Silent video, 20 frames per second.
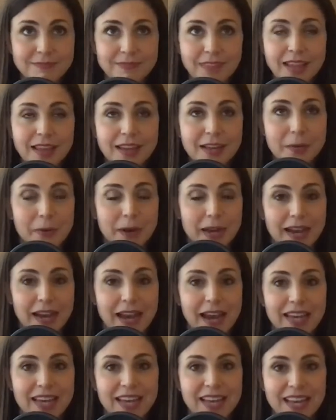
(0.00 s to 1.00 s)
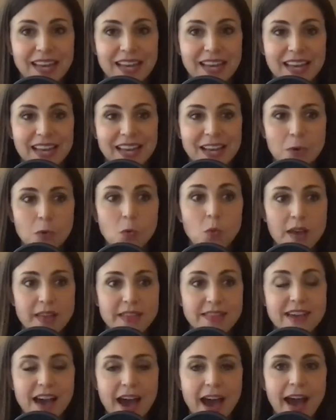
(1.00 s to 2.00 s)
Anyway, I
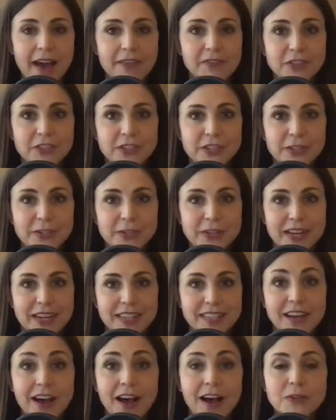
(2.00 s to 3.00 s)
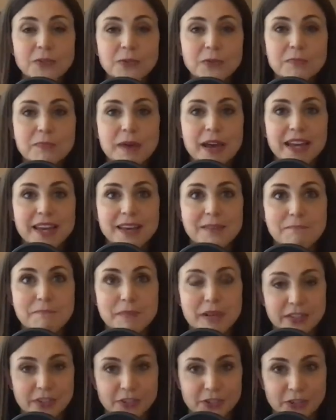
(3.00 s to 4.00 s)
went that afternoon and I talked with my
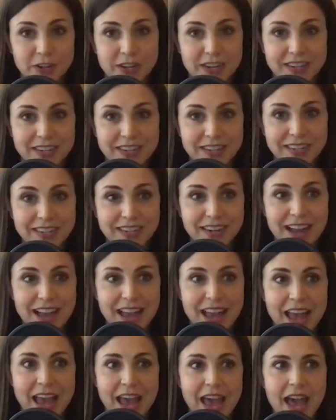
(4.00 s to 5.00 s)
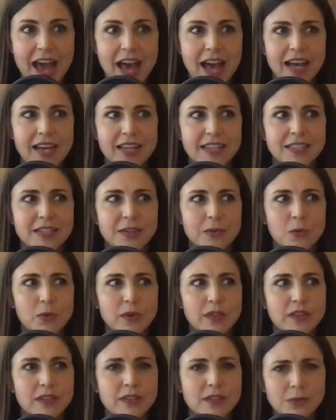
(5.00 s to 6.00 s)
administrator and
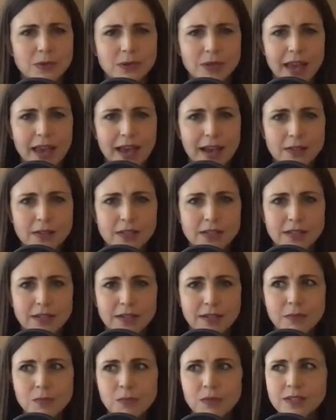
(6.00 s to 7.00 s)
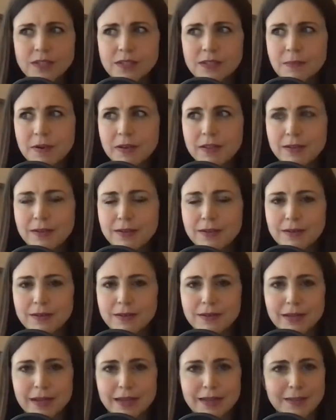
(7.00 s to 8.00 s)
with the school counselor and with some other,
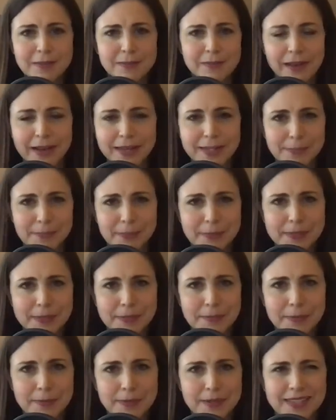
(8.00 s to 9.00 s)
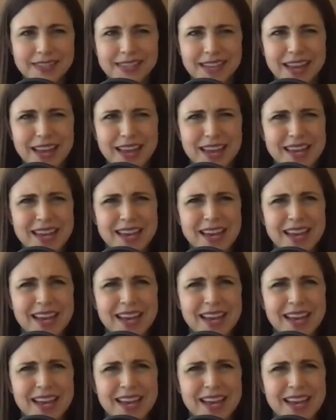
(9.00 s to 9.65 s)
like the vice principal. And I said, hey,